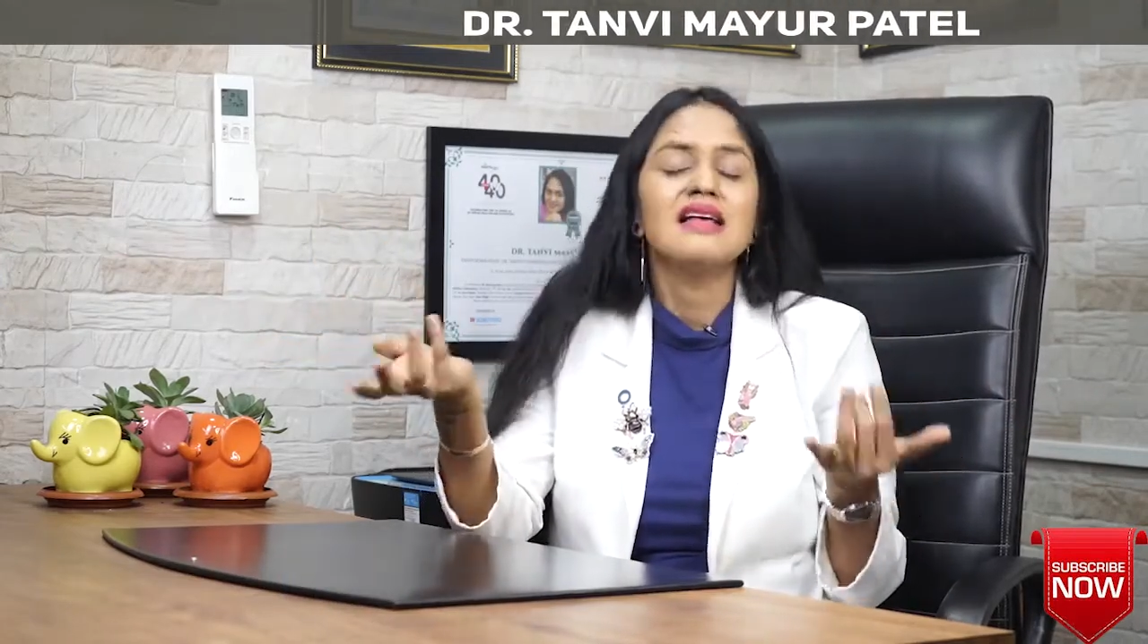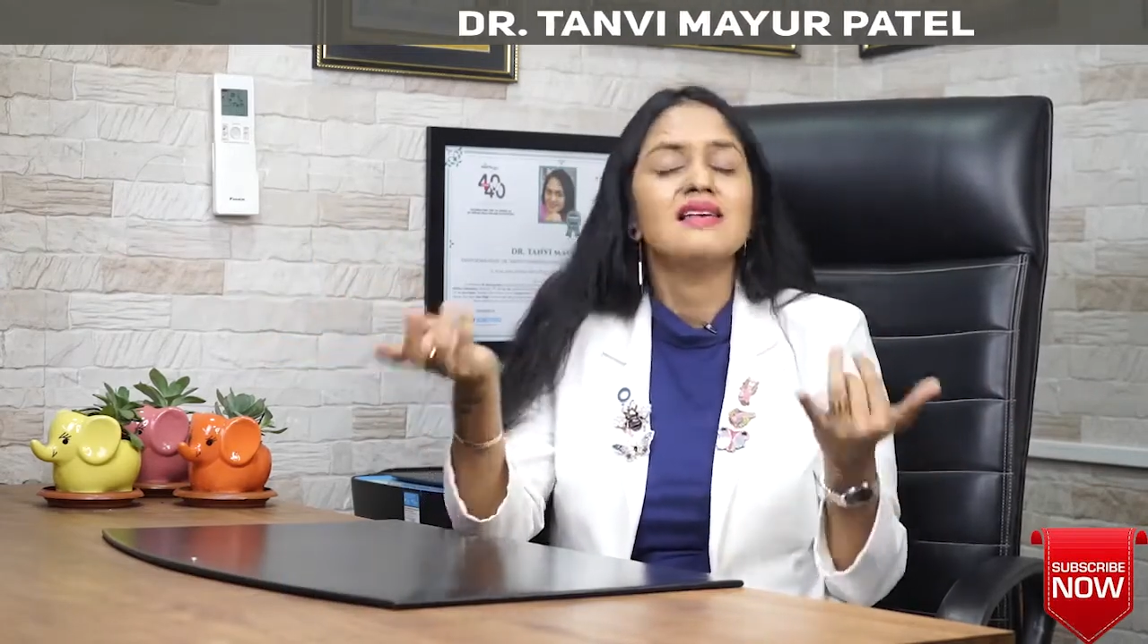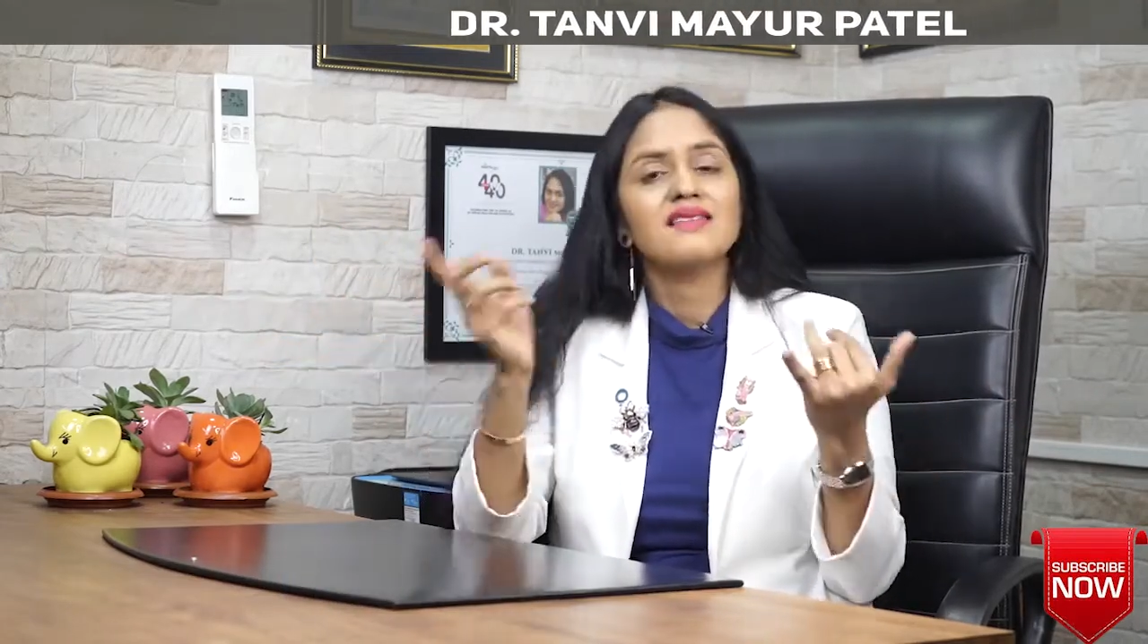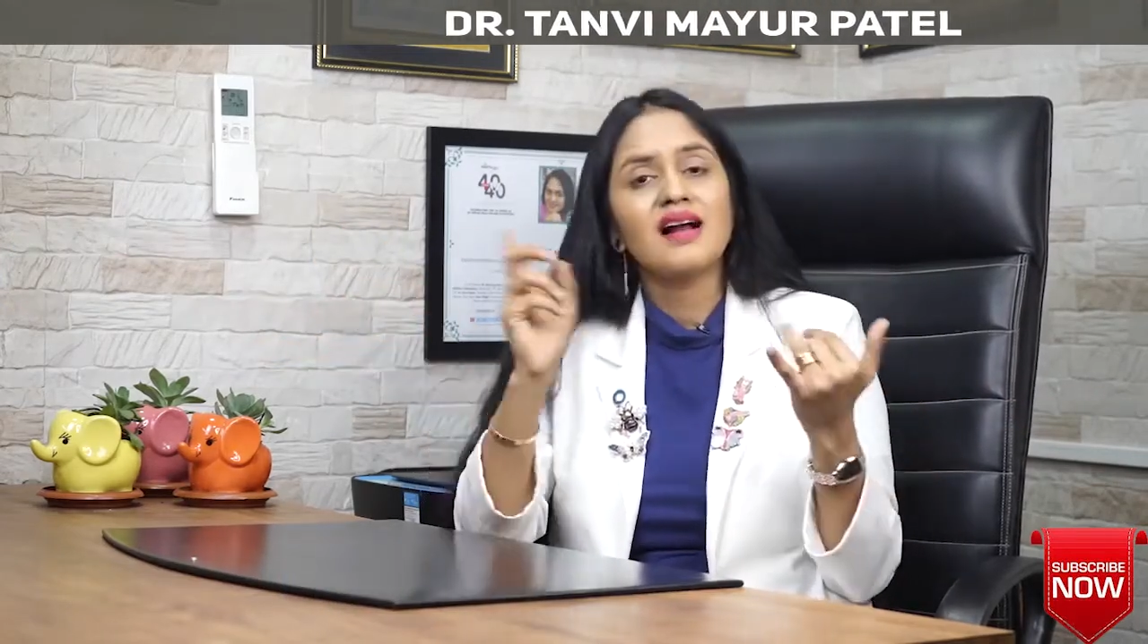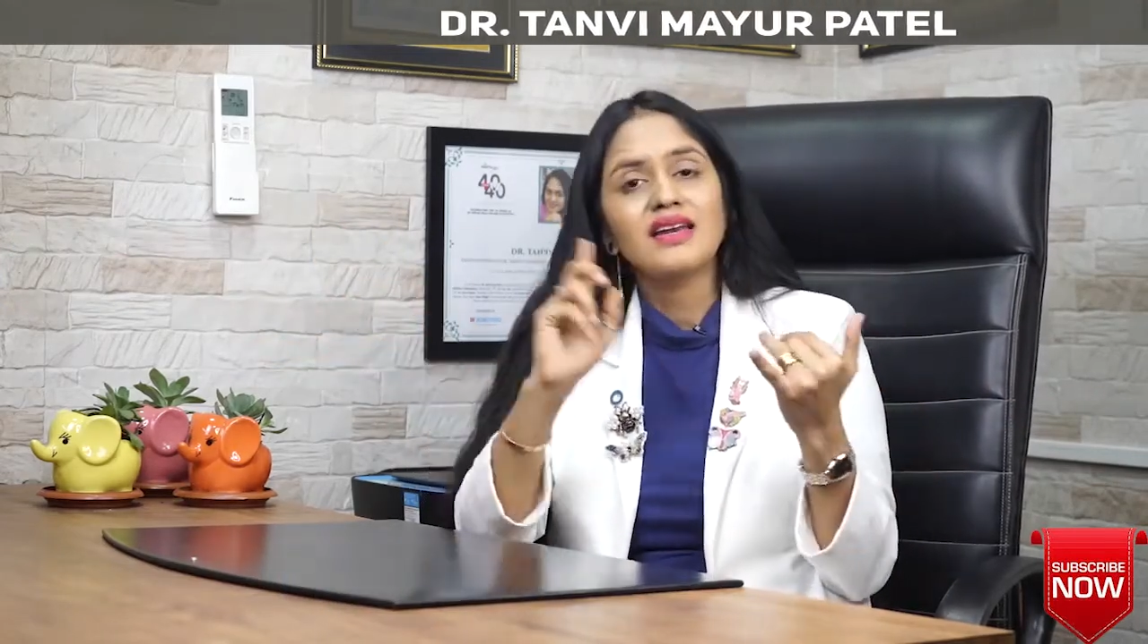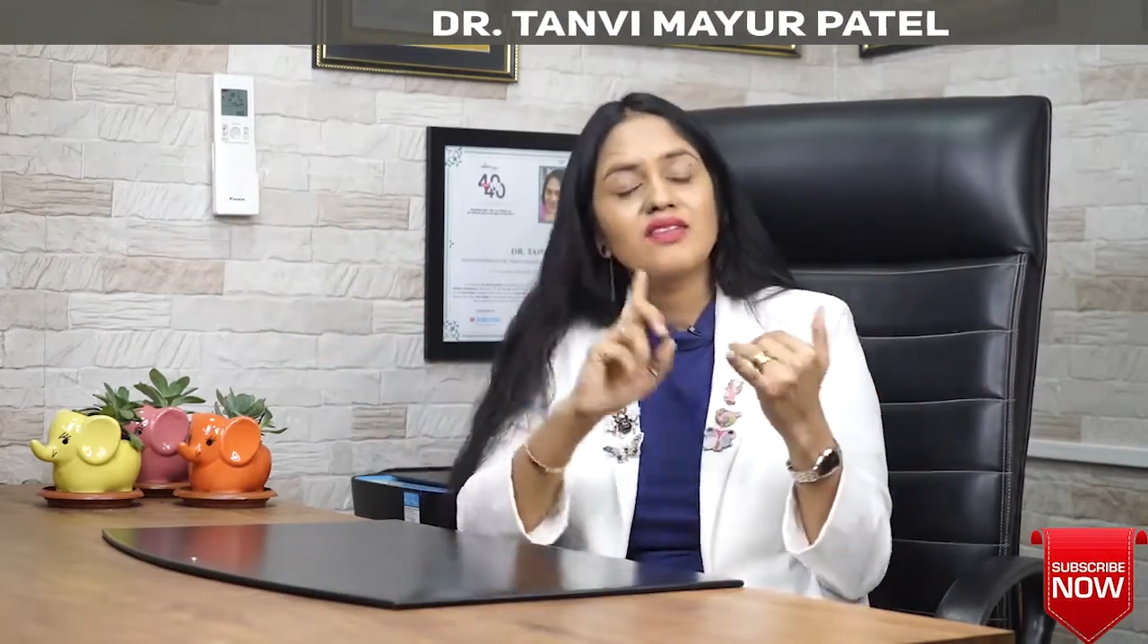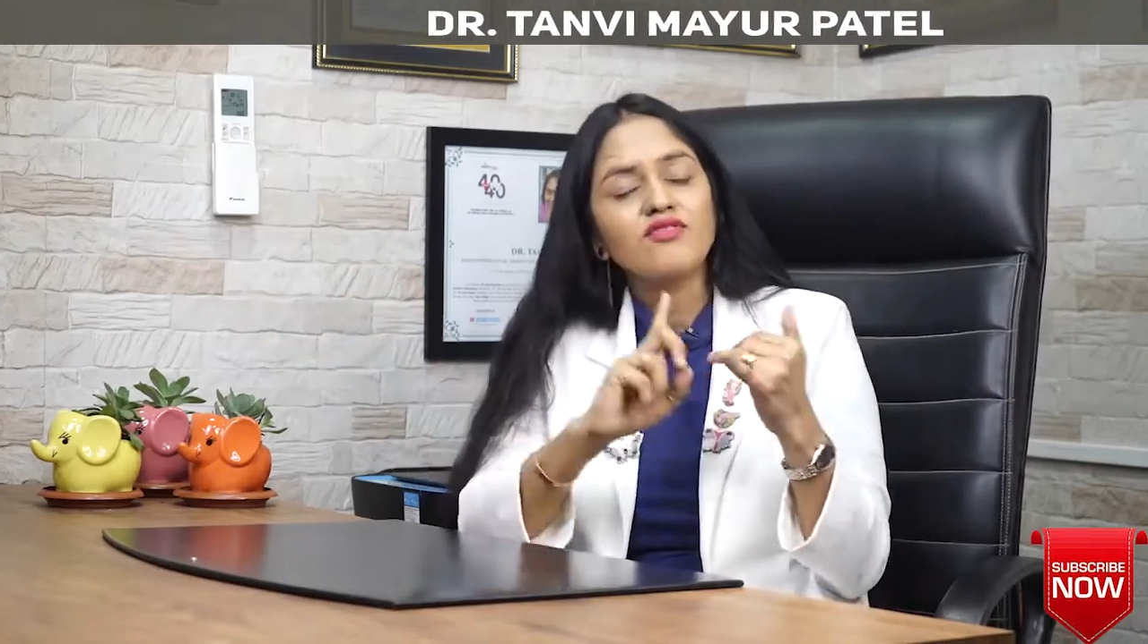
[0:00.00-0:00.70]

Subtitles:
starting